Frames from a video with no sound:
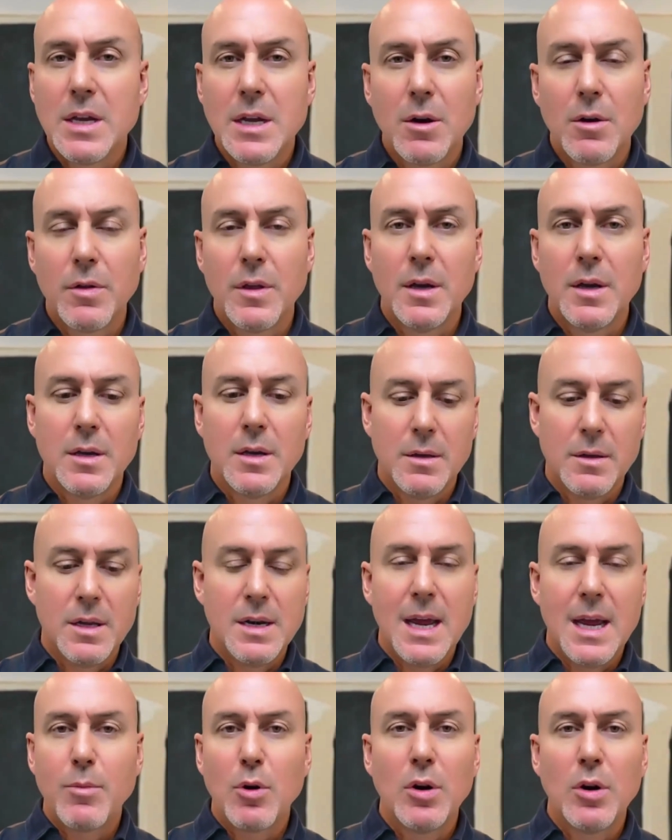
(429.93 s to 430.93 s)
year the
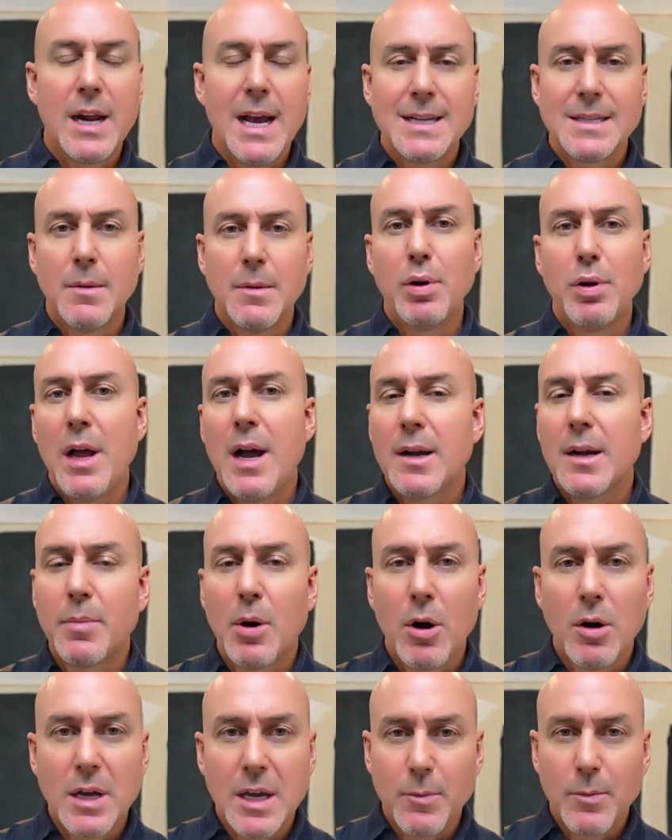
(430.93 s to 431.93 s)
neighborhood has a block
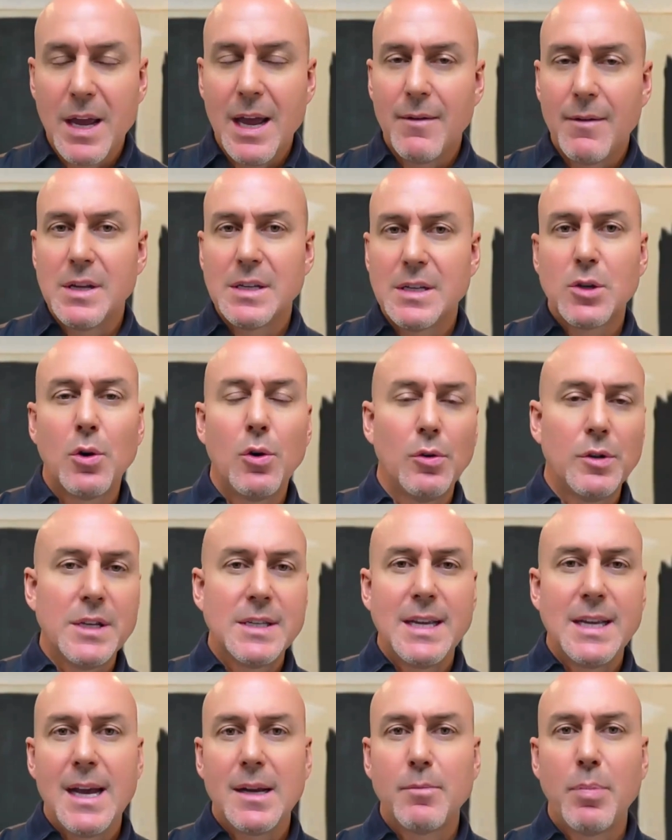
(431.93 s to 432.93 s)
party, and we have this
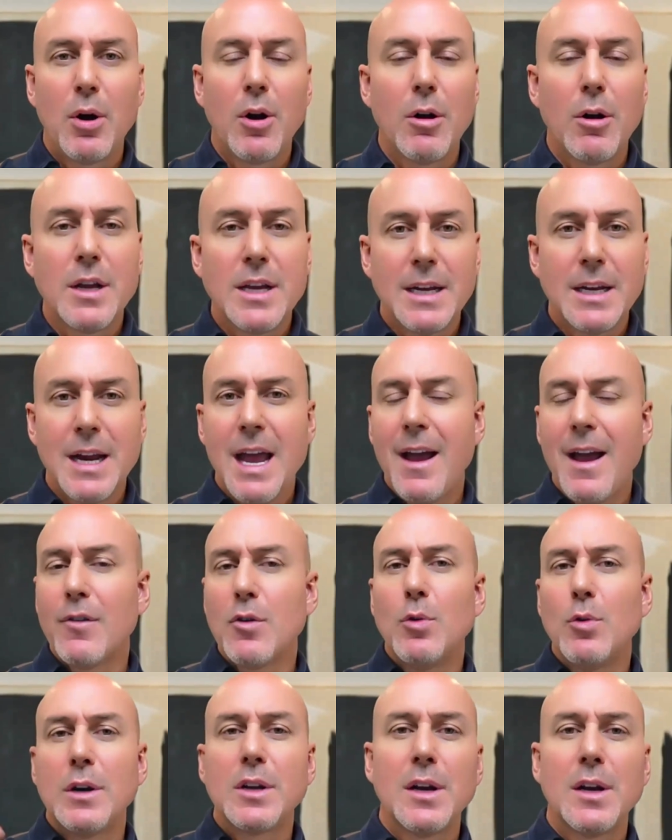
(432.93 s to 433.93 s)
cul-de-sac party, and
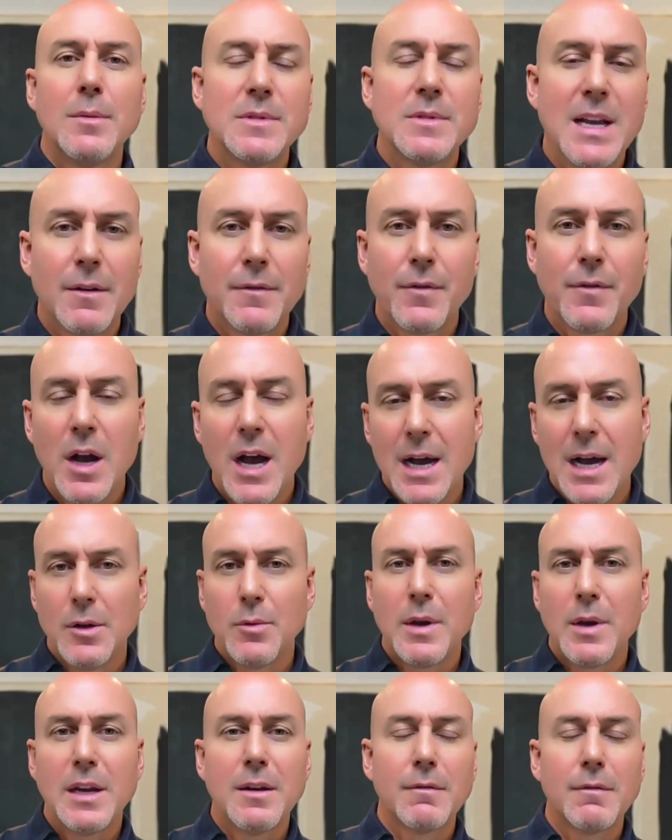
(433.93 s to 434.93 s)
everyone comes out for
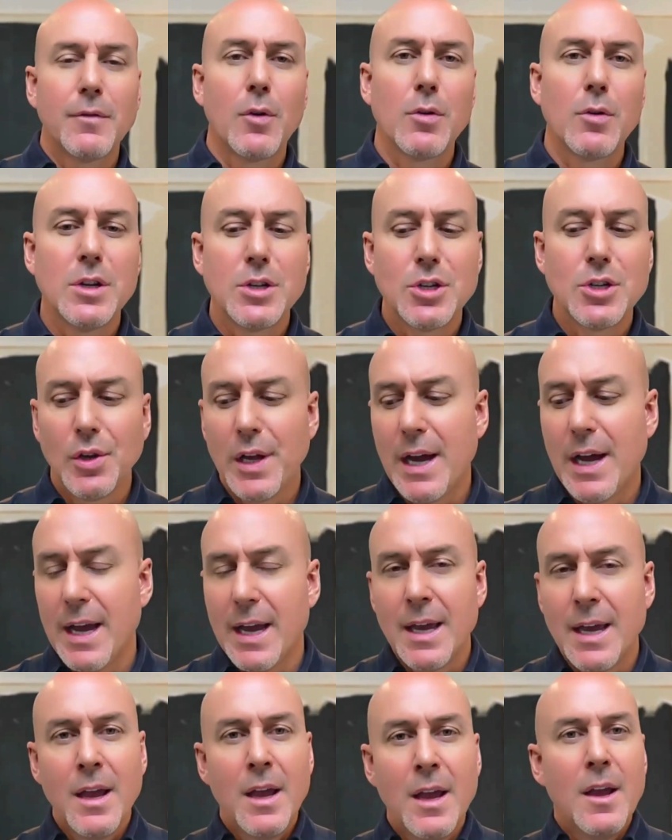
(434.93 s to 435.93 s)
Halloween and 4th of
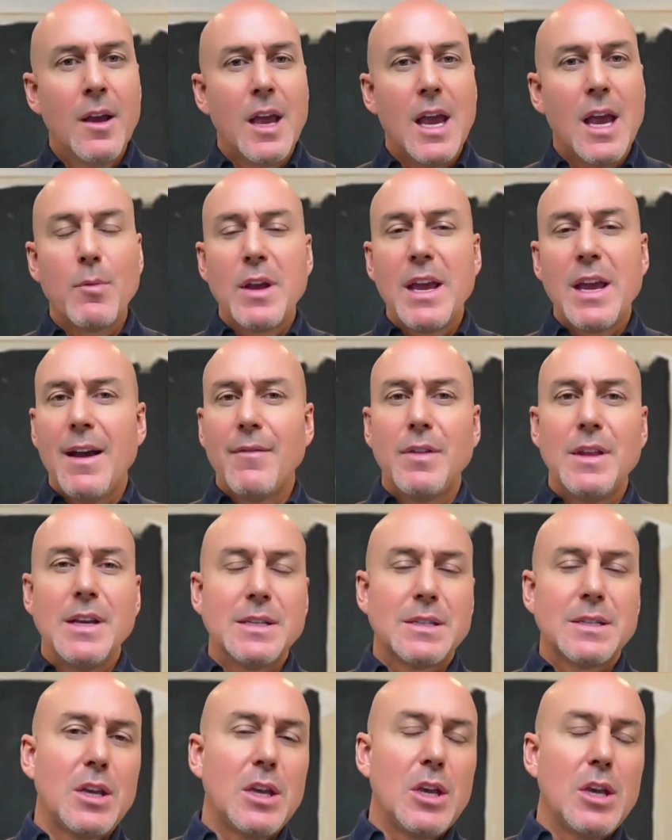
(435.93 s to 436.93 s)
July, and we have
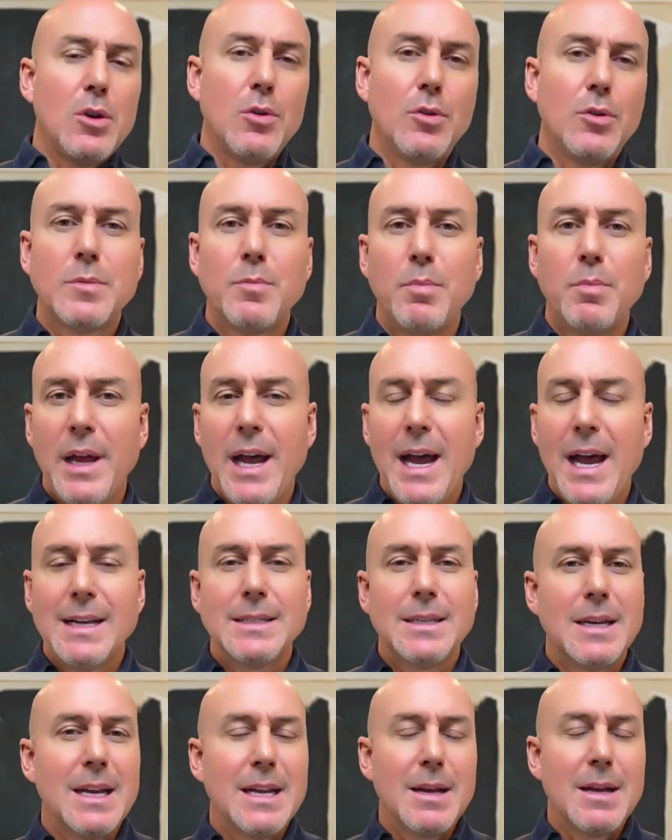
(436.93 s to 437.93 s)
this huge
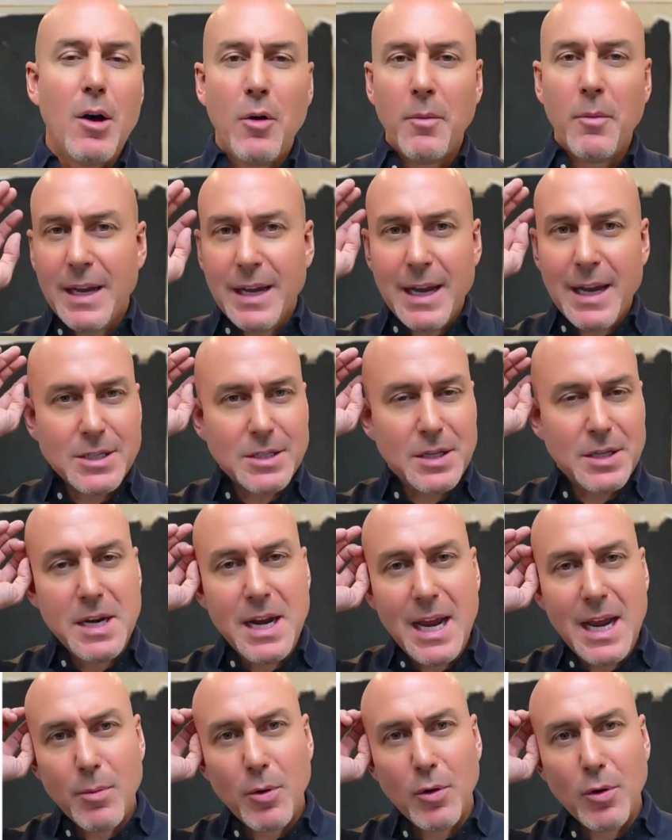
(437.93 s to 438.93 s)
blast, and oh my gosh, the
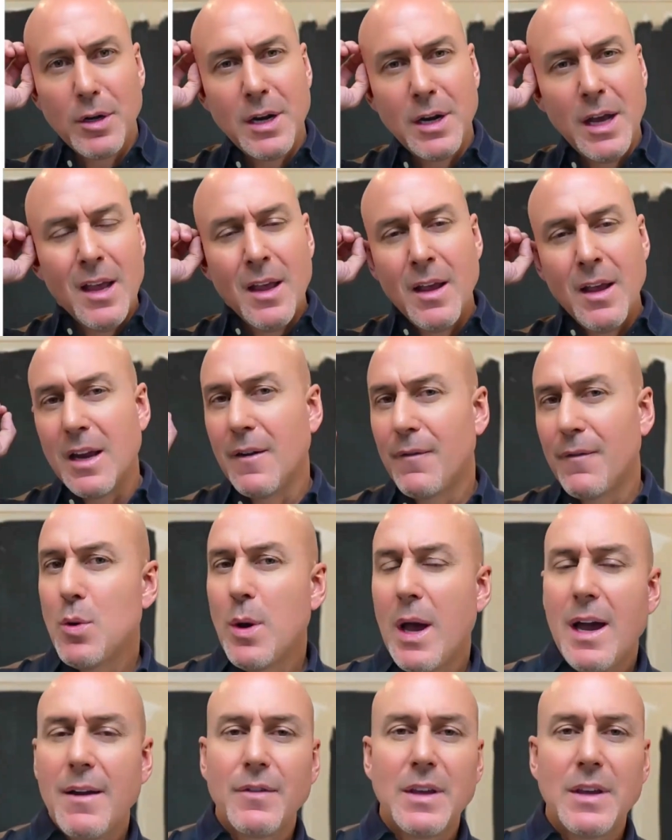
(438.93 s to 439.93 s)
neighborhood. And if
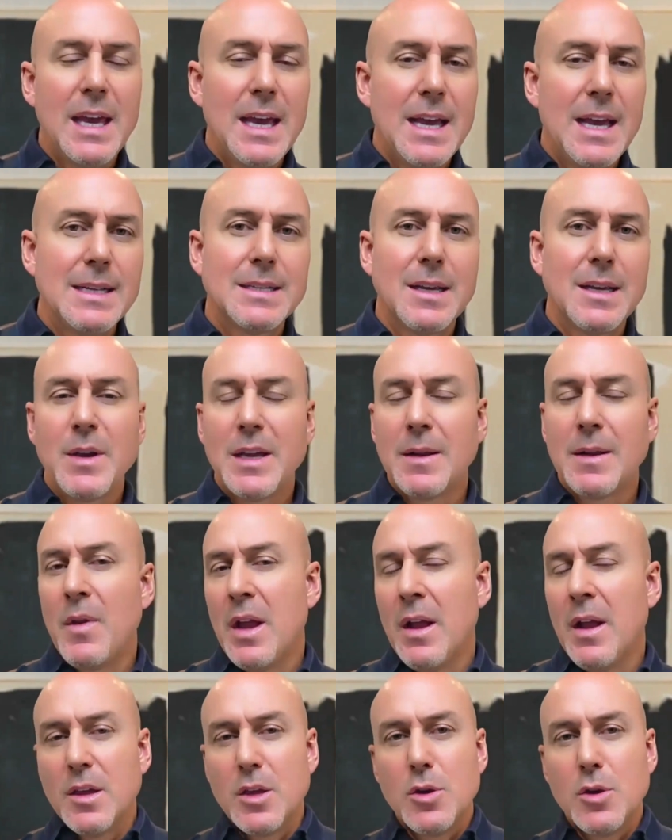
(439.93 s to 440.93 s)
you have kids, I mean,
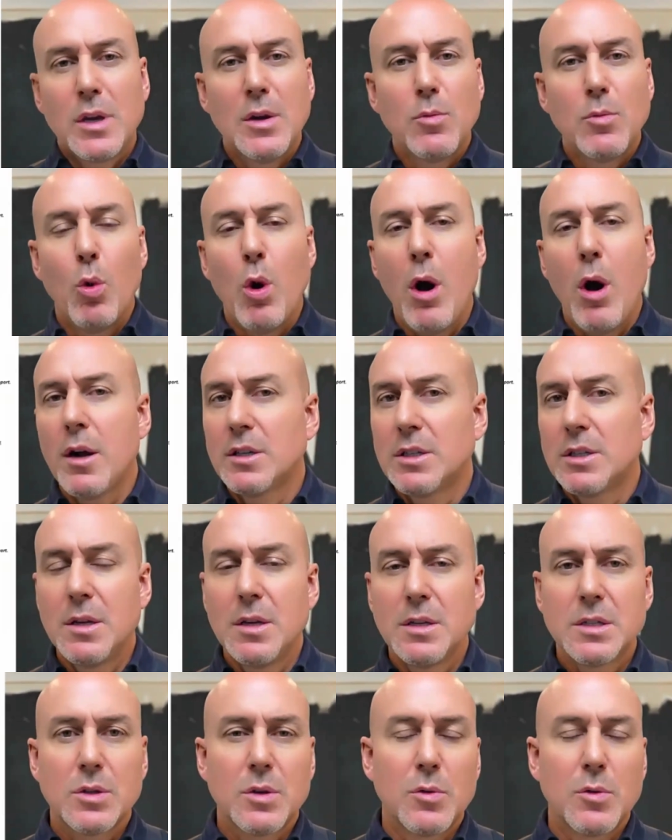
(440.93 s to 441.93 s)
you can walk to
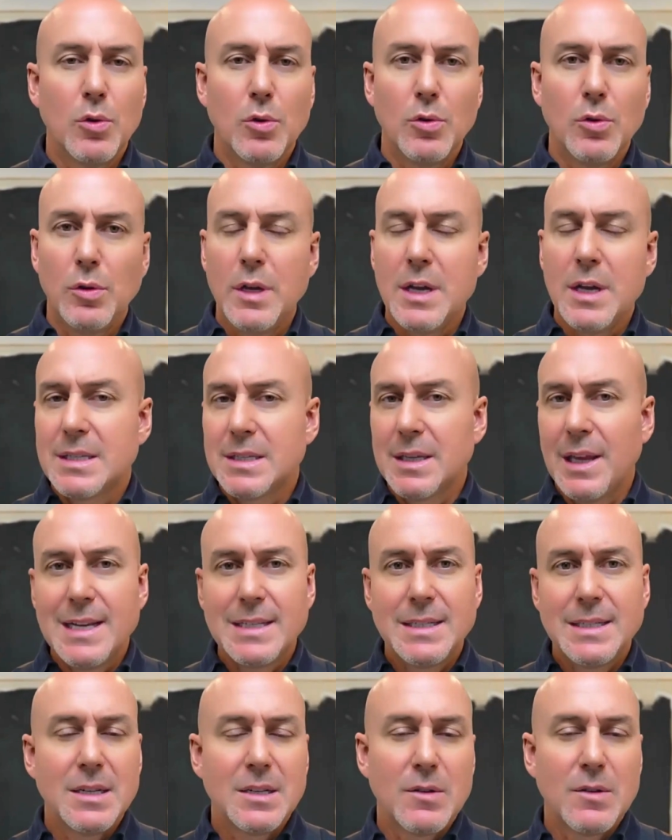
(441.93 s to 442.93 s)
the school, it's
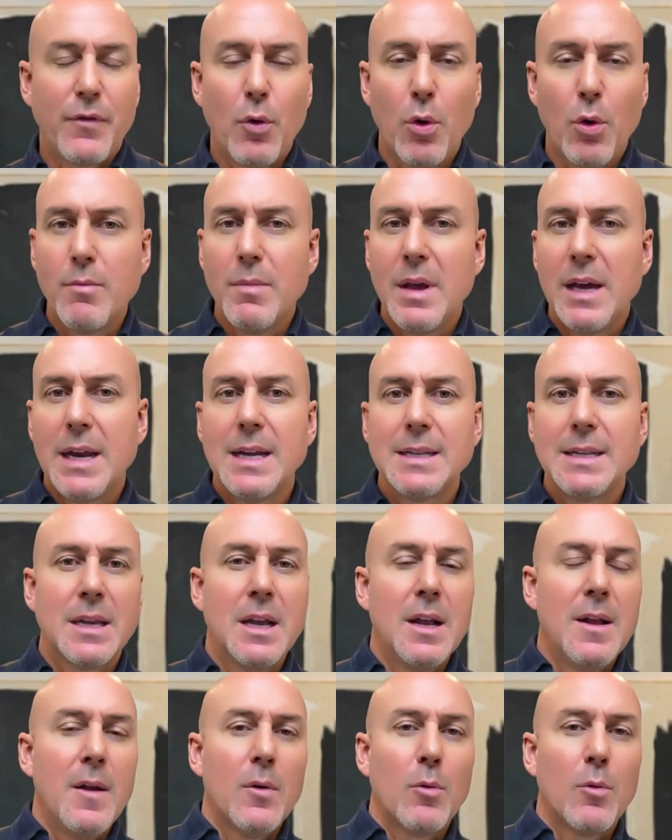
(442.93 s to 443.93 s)
less than 4 minutes.